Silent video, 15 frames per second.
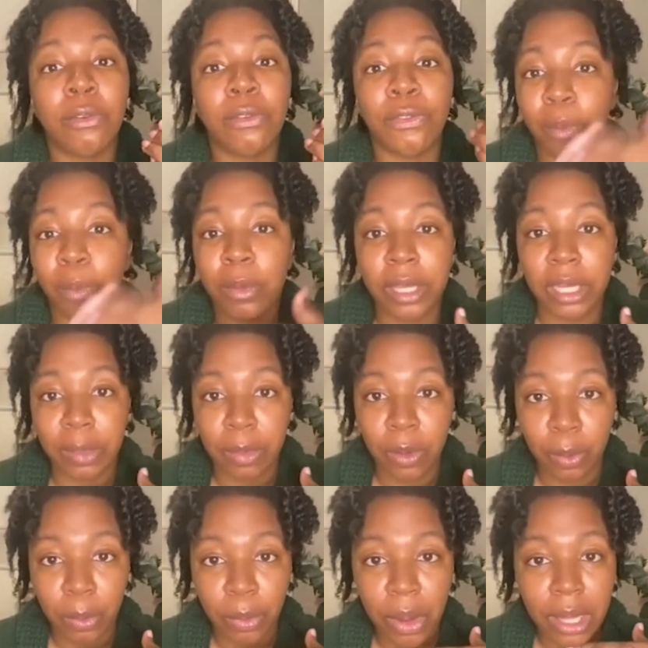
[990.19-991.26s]
formulating my
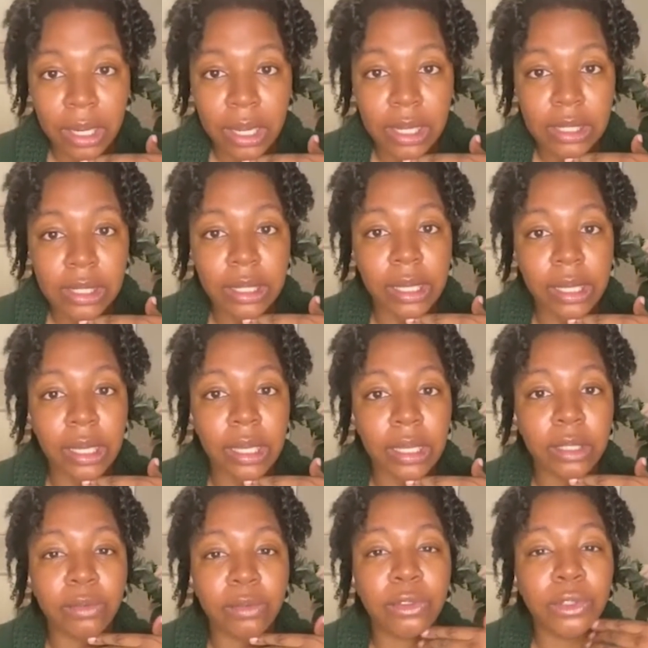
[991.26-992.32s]
own products
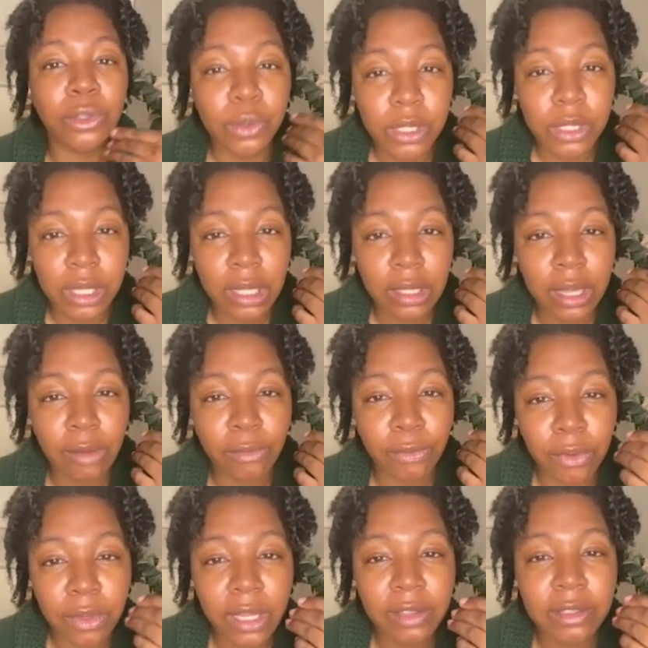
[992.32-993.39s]
and using
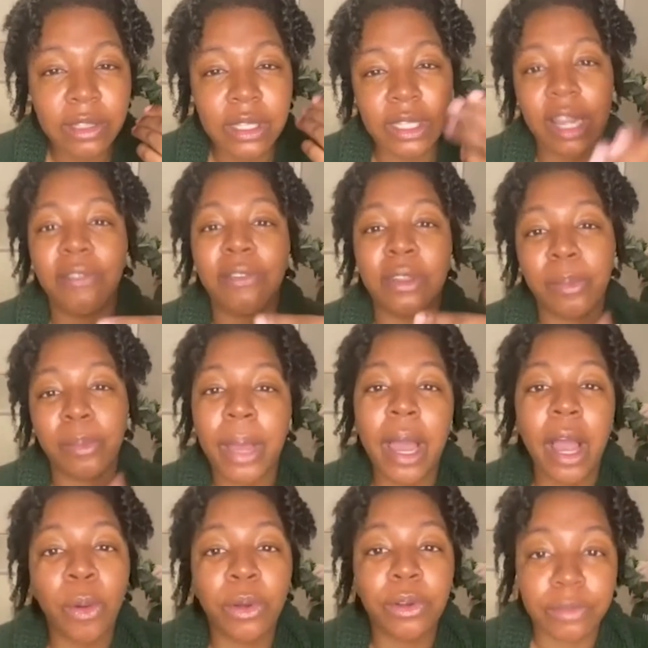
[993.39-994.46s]
really discovering the
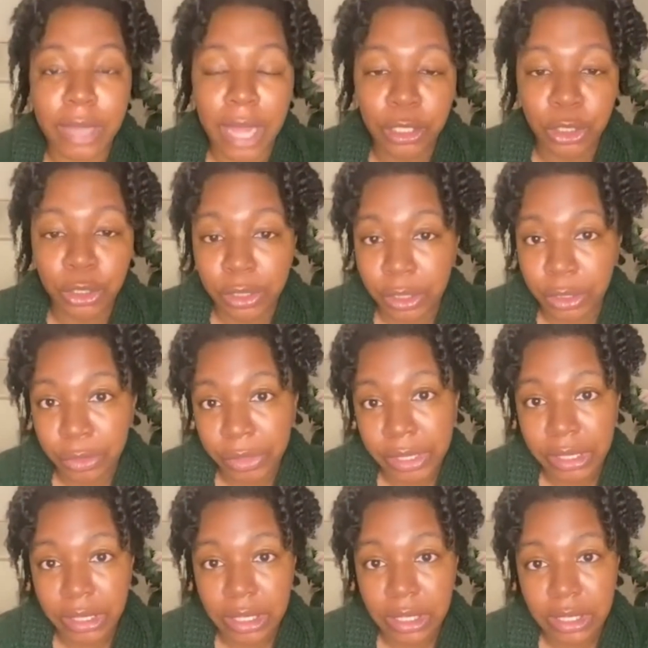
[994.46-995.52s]
power of natural
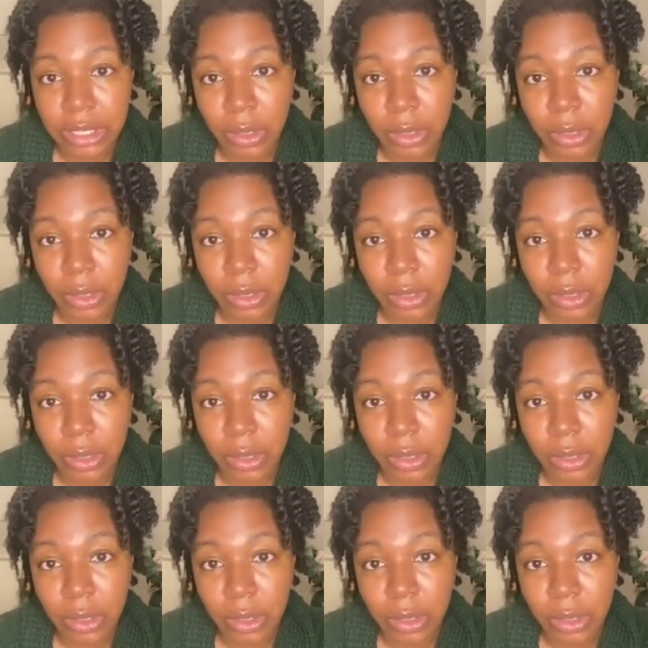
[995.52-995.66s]
ingredients.